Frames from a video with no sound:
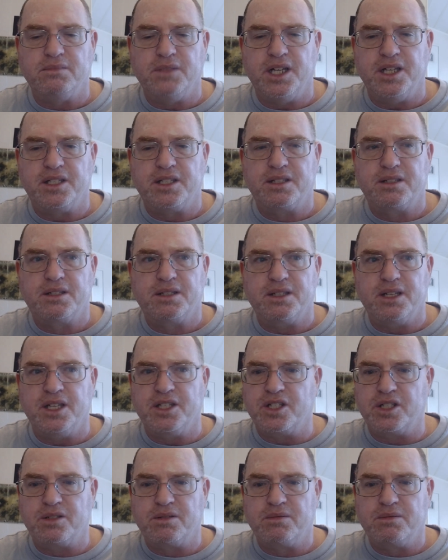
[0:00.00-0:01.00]
It's
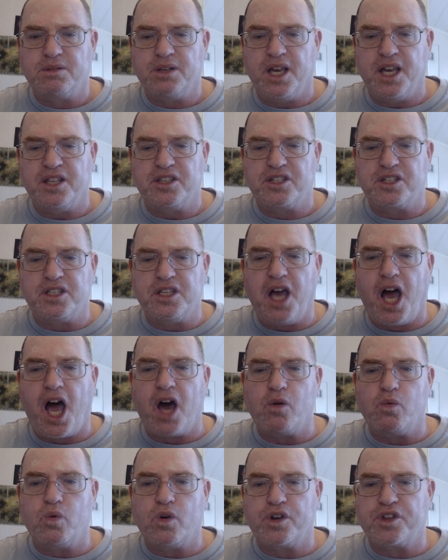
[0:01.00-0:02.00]
it's it's
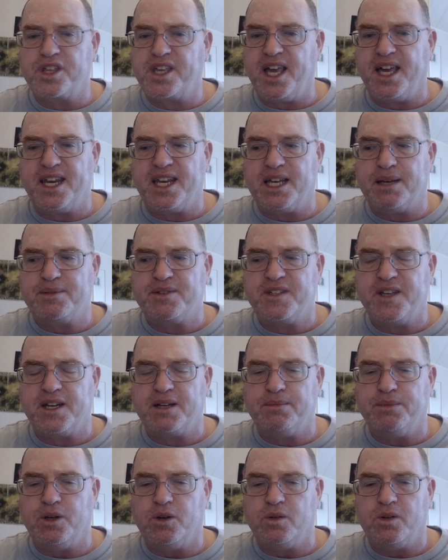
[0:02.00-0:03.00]
not worth getting upset
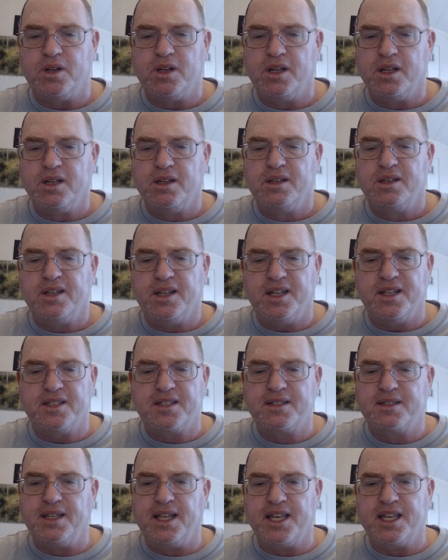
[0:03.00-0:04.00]
about.
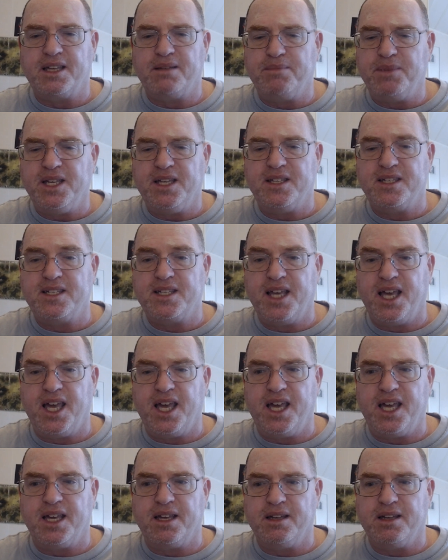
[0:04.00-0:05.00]
It's like me
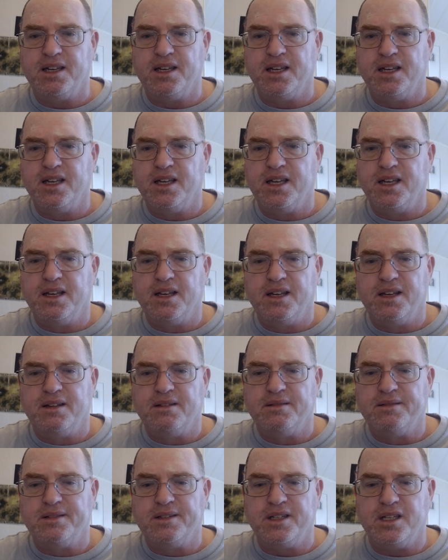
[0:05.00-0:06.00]
saying,
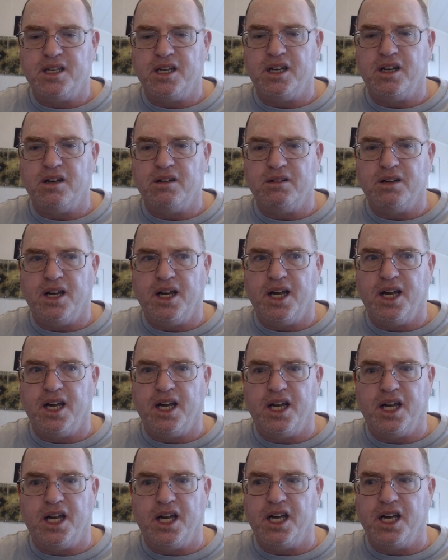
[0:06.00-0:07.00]
you know,
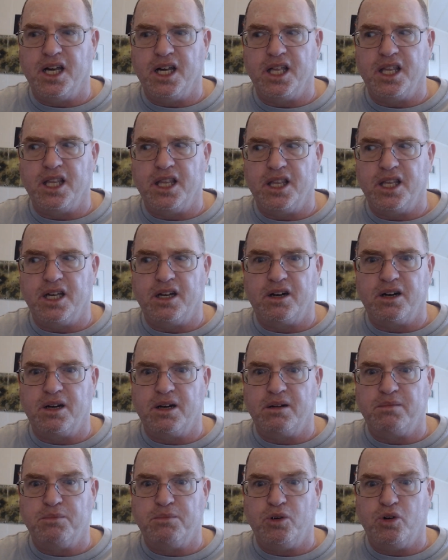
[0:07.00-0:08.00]
uh,
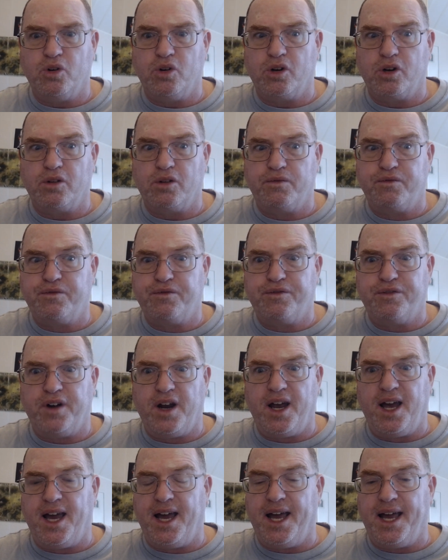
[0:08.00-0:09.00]
there are more
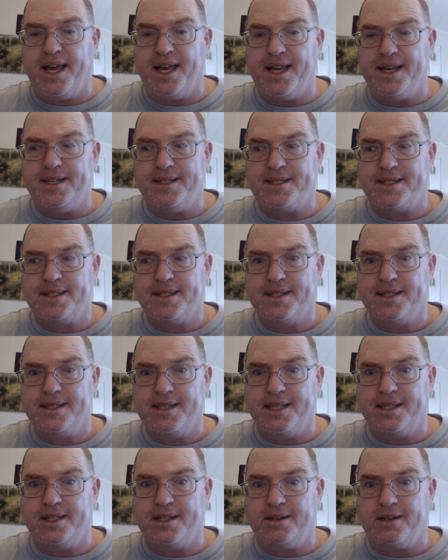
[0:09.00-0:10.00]
fries
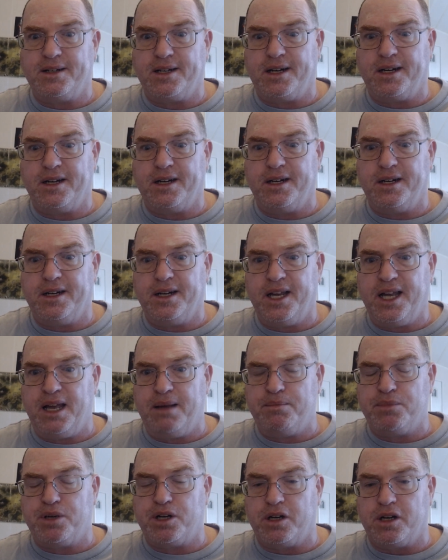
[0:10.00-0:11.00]
than there are
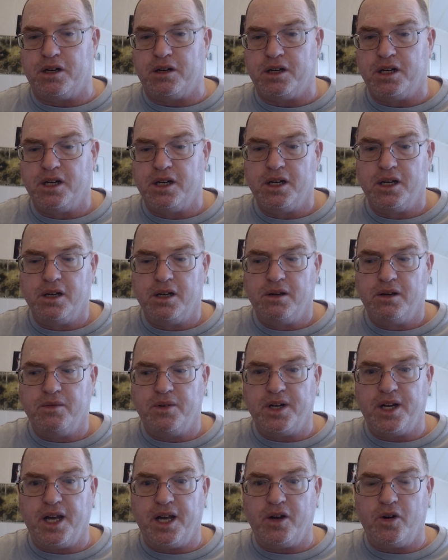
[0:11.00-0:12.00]
hamburger.
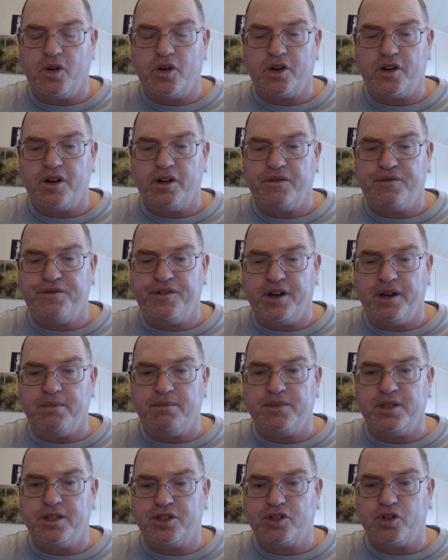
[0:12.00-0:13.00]
When I order
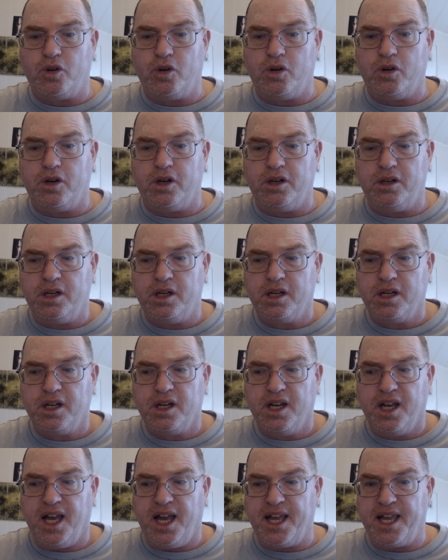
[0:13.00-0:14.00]
from the store,
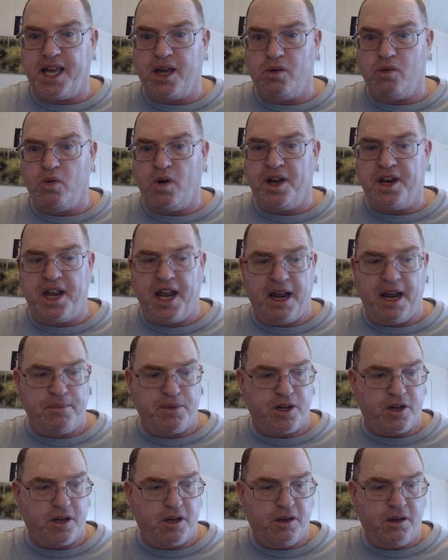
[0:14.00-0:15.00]
I get one
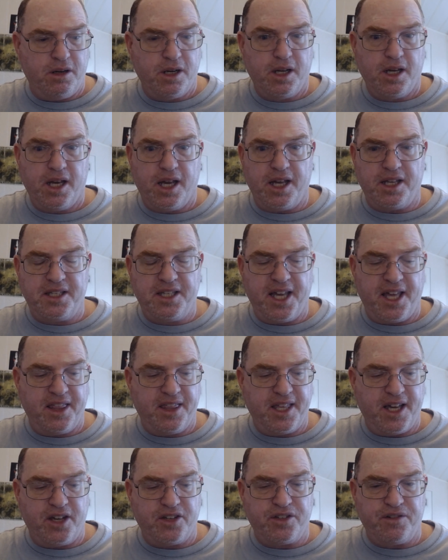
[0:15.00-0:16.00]
hamburger and
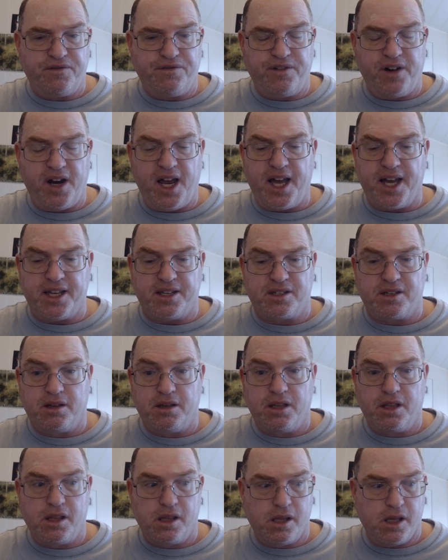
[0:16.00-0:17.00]
10,000 fries.
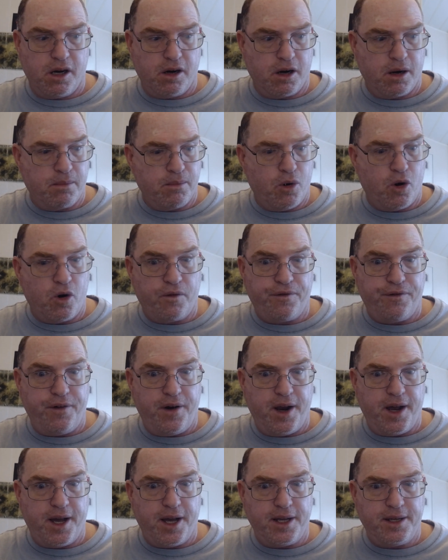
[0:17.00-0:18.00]
There are more
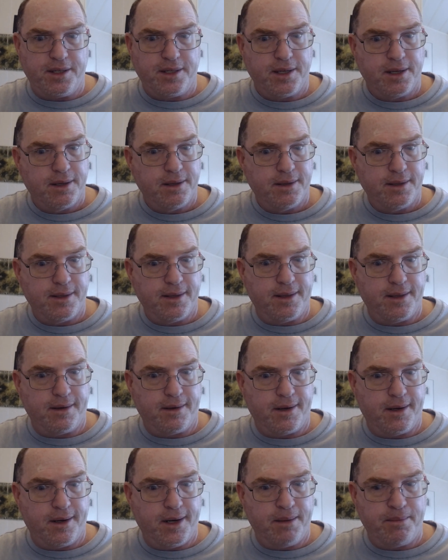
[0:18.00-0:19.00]
fries than there
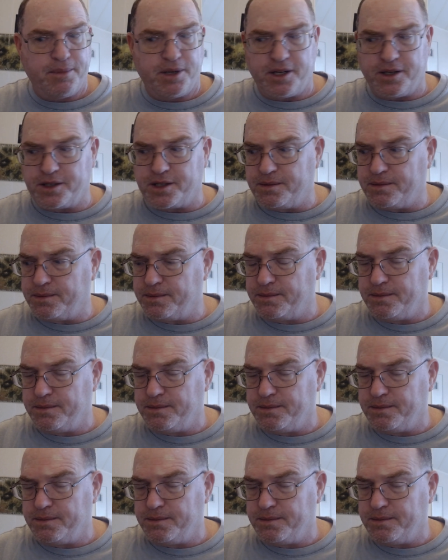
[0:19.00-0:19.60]
are hamburgers.